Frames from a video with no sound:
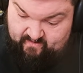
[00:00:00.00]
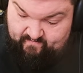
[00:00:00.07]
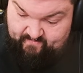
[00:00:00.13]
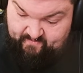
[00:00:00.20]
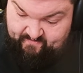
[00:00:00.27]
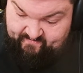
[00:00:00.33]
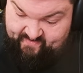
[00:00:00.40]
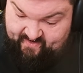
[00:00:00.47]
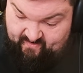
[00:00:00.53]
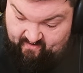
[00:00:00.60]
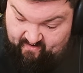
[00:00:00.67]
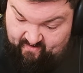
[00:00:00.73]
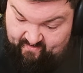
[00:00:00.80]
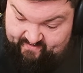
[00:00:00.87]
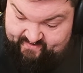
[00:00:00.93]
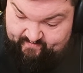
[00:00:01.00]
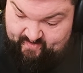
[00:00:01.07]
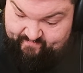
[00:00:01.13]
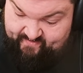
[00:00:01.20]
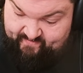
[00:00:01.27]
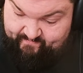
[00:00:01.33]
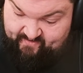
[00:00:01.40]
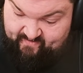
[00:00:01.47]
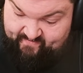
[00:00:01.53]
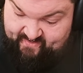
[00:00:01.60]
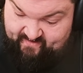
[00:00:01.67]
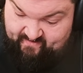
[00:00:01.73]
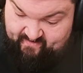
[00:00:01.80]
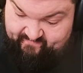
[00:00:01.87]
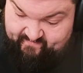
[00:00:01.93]
Mill 3 cards. You may put a
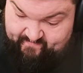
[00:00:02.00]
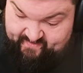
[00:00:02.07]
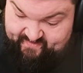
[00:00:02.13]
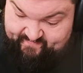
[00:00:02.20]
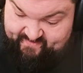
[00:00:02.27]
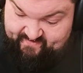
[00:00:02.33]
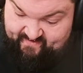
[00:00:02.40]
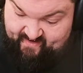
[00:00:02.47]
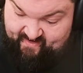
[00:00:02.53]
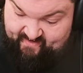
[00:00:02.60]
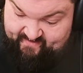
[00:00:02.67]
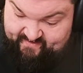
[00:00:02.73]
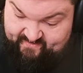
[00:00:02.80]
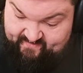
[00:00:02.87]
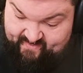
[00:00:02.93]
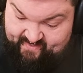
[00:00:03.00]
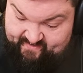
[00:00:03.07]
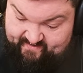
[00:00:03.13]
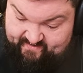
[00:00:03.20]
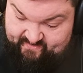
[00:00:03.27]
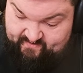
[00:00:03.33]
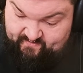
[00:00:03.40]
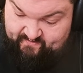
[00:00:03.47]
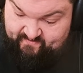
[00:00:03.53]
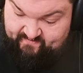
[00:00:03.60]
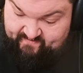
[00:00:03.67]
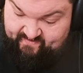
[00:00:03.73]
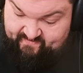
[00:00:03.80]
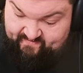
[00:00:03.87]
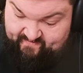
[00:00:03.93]
permanent card from among them in your hands. Create
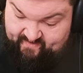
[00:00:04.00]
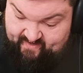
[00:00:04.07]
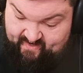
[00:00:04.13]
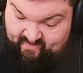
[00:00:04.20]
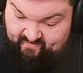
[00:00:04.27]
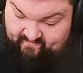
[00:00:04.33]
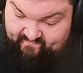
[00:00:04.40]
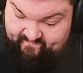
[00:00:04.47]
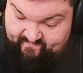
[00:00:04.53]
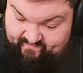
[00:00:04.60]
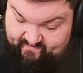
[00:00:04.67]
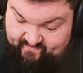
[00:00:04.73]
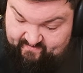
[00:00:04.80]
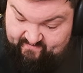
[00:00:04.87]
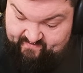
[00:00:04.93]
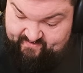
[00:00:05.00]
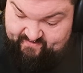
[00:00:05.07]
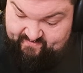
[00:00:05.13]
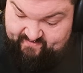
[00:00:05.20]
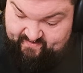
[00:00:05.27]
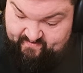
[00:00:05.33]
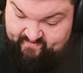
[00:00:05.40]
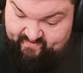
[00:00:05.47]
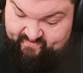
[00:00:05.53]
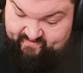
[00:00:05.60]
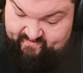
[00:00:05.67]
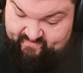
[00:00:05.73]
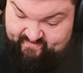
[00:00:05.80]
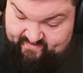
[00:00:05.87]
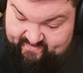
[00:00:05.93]
2/3/3 elf creature
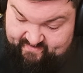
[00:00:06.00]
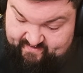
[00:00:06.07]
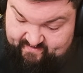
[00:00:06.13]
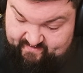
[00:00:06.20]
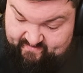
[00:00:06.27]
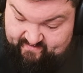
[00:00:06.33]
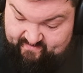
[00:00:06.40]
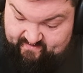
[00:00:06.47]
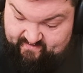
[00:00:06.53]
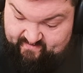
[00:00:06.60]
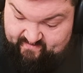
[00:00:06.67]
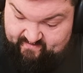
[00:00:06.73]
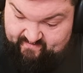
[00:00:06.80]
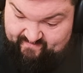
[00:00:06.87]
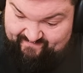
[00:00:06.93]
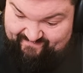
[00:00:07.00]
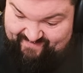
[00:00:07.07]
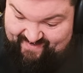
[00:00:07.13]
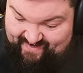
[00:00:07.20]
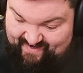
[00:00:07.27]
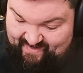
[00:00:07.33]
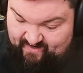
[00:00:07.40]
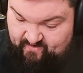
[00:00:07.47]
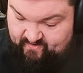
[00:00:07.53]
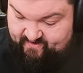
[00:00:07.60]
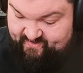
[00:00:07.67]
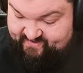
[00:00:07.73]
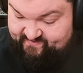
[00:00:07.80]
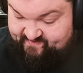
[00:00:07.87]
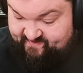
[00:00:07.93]
tokens. Nah, Oko
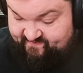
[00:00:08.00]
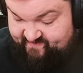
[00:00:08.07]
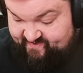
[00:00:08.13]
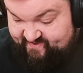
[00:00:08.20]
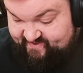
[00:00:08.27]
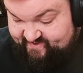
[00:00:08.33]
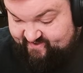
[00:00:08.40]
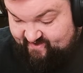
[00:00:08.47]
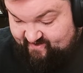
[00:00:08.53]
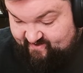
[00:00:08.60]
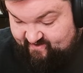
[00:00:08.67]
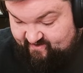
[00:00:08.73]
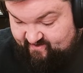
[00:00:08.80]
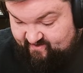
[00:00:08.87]
doesn't really fit in this deck.